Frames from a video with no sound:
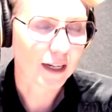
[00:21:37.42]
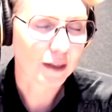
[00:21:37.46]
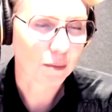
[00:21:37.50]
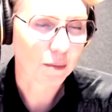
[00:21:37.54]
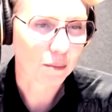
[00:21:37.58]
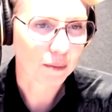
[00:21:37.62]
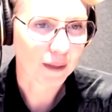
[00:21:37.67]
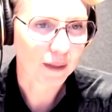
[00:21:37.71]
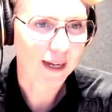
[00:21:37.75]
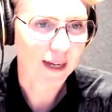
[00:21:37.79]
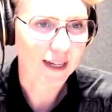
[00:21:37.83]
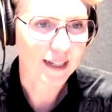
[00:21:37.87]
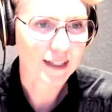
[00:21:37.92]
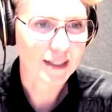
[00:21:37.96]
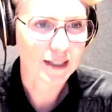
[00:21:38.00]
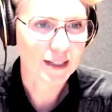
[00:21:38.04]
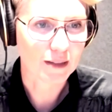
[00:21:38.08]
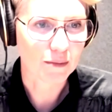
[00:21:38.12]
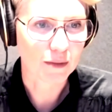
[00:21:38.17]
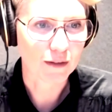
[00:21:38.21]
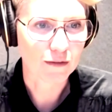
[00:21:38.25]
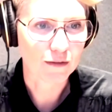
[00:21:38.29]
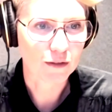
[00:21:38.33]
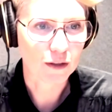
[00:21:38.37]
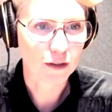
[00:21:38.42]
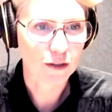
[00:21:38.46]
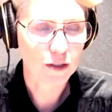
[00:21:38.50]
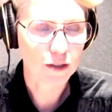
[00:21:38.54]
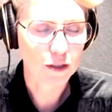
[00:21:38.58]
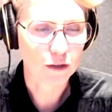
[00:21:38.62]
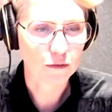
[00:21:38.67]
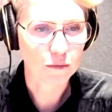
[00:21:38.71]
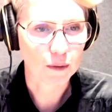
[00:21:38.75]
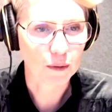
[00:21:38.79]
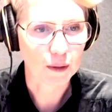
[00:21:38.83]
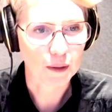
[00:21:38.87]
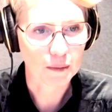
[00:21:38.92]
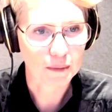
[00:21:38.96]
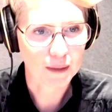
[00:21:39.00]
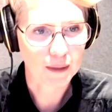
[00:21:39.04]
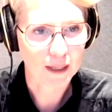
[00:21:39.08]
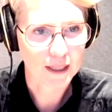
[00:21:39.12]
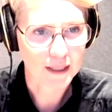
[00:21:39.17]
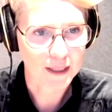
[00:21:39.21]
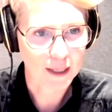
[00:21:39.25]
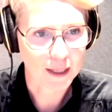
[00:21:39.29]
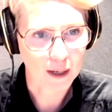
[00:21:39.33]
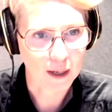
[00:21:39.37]
tech in place and we've got software in
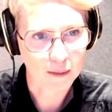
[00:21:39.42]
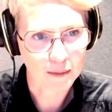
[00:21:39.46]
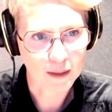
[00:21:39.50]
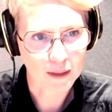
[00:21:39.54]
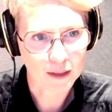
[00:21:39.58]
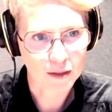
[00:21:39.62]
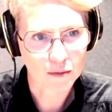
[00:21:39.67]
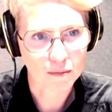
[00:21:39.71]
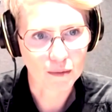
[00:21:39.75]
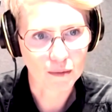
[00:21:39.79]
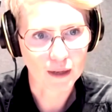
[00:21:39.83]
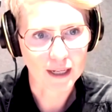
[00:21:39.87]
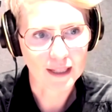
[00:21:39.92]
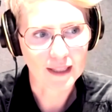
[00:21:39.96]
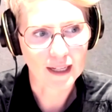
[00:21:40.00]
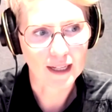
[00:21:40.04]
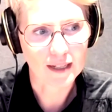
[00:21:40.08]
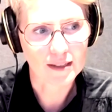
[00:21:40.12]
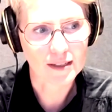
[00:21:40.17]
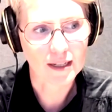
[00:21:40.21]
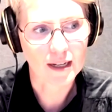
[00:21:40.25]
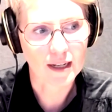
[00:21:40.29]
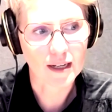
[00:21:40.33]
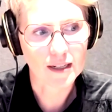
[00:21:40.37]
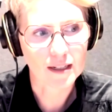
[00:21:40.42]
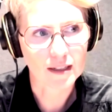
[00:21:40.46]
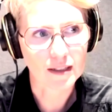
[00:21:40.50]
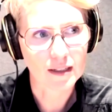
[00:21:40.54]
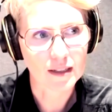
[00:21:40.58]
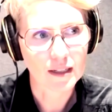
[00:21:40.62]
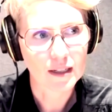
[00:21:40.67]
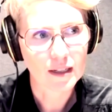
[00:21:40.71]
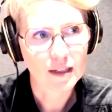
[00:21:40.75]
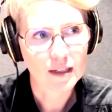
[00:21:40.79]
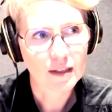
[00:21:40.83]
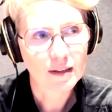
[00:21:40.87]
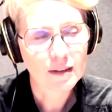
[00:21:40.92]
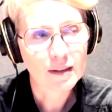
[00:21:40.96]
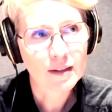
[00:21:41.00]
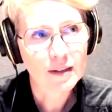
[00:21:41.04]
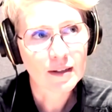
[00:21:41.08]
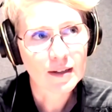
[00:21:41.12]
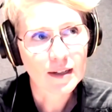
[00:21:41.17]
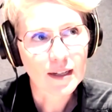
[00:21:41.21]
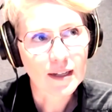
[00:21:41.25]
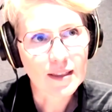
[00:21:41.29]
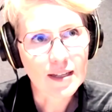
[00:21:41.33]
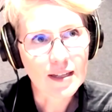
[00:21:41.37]
place that helps us read that data.
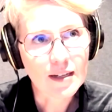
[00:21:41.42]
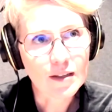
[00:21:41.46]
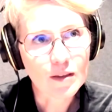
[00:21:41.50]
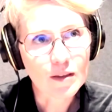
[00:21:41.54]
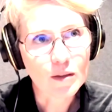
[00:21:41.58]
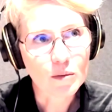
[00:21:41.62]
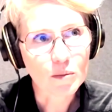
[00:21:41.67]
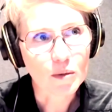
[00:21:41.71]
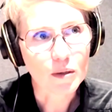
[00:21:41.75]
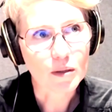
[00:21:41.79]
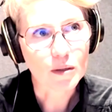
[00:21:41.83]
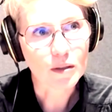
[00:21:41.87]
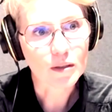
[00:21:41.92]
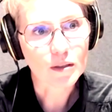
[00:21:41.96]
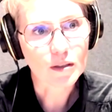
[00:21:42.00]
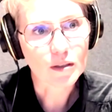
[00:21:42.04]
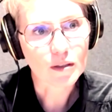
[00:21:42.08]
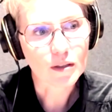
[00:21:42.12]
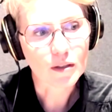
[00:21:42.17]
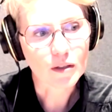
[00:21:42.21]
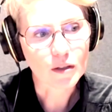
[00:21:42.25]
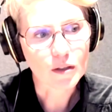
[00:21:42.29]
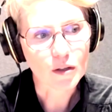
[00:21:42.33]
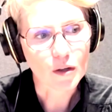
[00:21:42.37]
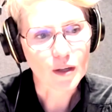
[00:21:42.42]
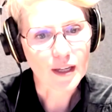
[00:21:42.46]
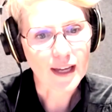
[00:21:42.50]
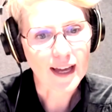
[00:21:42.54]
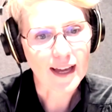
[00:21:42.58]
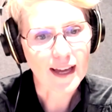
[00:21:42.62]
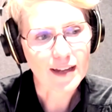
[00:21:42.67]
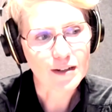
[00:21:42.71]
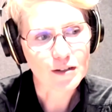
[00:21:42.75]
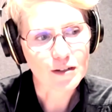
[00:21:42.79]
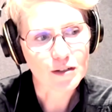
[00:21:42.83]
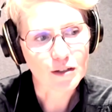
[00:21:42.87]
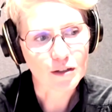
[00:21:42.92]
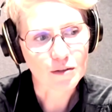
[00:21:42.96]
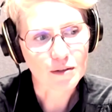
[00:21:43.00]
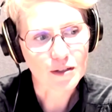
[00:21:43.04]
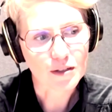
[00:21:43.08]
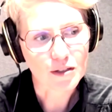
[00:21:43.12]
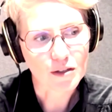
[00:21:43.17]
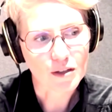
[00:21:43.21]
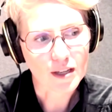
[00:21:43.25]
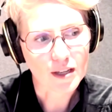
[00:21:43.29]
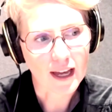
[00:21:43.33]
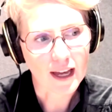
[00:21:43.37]
I think that what you can
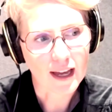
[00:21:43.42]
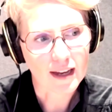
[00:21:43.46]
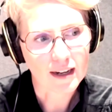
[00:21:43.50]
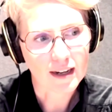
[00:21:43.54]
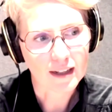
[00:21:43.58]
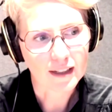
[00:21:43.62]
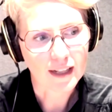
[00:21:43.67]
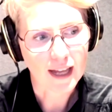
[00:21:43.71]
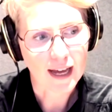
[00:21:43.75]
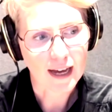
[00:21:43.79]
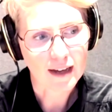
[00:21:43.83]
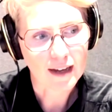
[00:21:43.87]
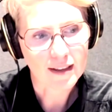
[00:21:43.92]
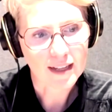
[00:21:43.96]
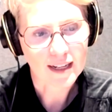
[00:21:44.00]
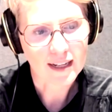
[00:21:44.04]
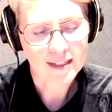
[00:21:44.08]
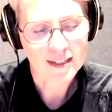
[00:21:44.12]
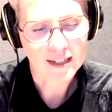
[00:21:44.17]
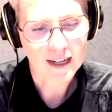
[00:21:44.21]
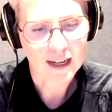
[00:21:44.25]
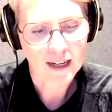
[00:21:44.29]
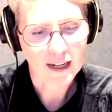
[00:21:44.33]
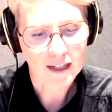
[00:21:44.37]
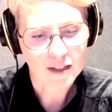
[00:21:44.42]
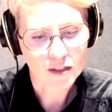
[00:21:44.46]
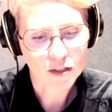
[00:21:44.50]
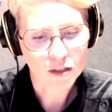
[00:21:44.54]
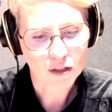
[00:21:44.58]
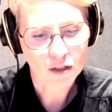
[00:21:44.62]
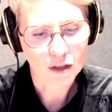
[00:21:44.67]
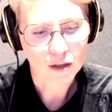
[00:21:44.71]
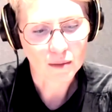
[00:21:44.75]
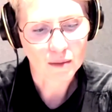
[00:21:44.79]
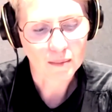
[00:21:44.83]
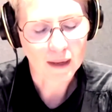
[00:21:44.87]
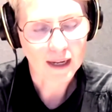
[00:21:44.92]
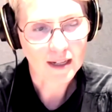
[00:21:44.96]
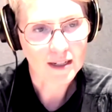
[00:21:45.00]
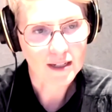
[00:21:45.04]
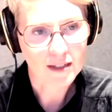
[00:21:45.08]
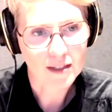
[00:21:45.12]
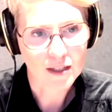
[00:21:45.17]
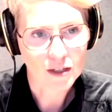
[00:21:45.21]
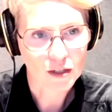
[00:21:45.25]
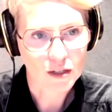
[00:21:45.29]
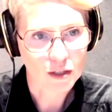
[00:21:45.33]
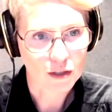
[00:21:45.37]
do is you can allow that data to
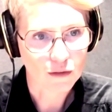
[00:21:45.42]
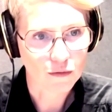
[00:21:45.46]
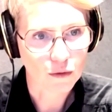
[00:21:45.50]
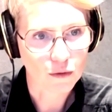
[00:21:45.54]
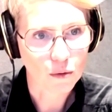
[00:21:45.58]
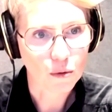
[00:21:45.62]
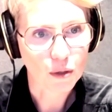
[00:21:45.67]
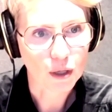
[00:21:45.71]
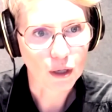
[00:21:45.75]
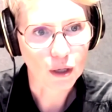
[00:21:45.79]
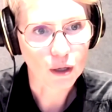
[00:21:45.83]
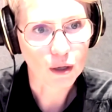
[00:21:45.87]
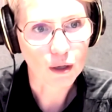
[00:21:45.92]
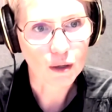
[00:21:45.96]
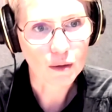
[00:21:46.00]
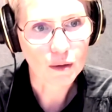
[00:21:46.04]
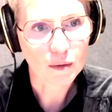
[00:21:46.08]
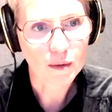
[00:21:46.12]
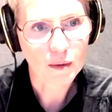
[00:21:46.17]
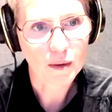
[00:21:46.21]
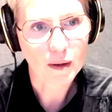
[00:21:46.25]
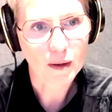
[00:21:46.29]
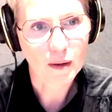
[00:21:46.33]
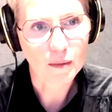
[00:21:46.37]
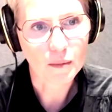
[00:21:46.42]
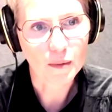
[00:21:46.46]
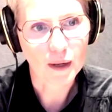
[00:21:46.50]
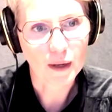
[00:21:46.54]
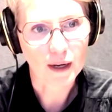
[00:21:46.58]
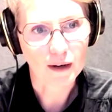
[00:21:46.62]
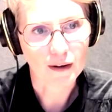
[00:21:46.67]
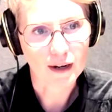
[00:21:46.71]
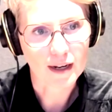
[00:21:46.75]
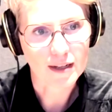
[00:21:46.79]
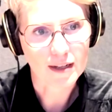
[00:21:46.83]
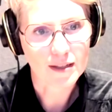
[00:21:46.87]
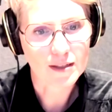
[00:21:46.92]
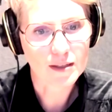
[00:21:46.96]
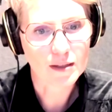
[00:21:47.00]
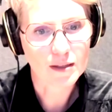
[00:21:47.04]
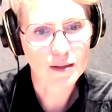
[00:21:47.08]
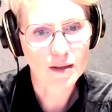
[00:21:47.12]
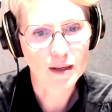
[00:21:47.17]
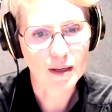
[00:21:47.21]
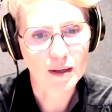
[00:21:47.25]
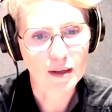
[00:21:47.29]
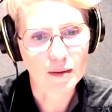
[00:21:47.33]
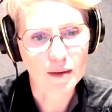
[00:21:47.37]
make decisions for you,
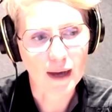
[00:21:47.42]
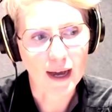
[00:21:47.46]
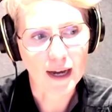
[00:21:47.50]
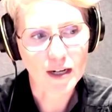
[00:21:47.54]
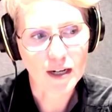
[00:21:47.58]
whereas